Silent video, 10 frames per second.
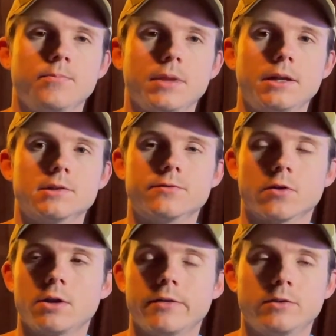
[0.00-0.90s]
And it's
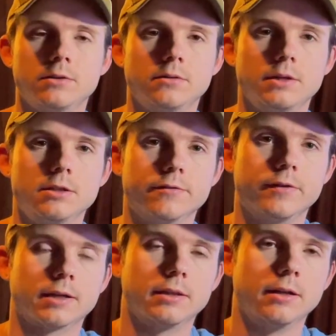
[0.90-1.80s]
very evident in the
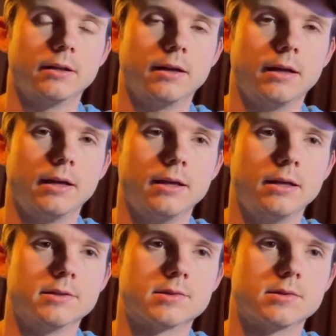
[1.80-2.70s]
fact that
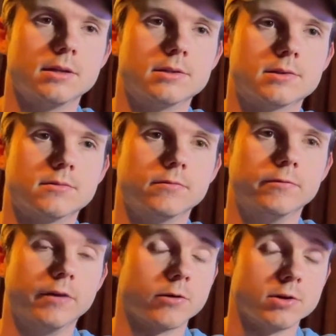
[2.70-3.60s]
it's, it's
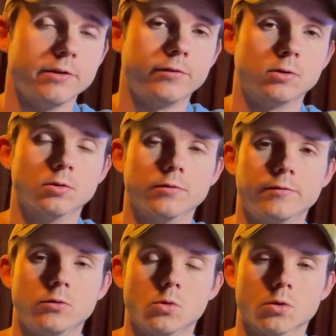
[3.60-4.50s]
very difficult
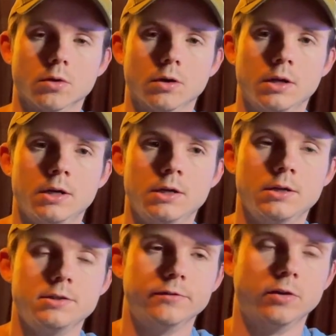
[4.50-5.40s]
for
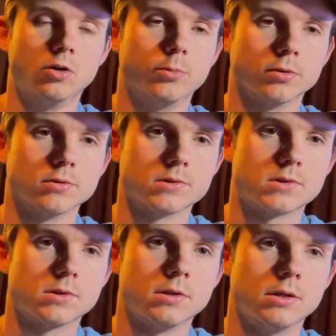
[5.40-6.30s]

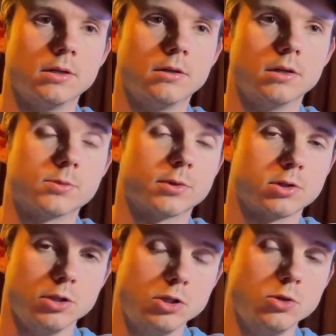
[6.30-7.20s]
developers,
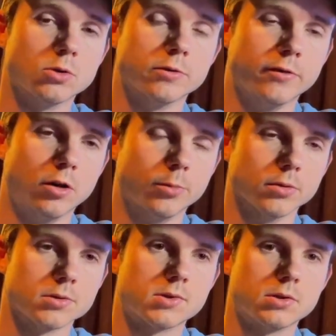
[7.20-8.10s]
especially junior
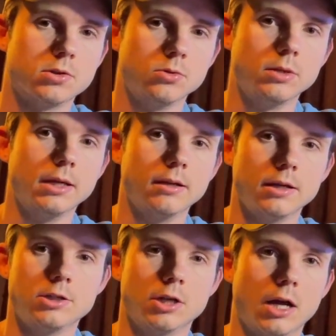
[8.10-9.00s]
developers, to get a
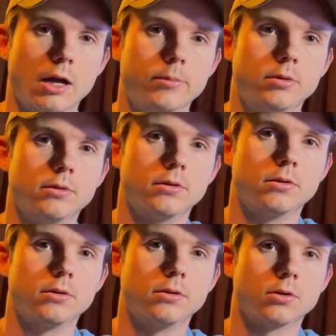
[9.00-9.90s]
job
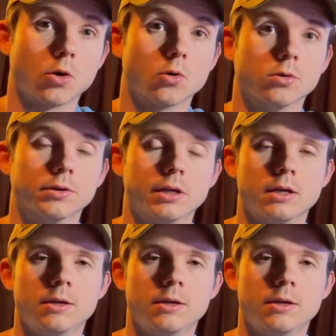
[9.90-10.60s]
currently.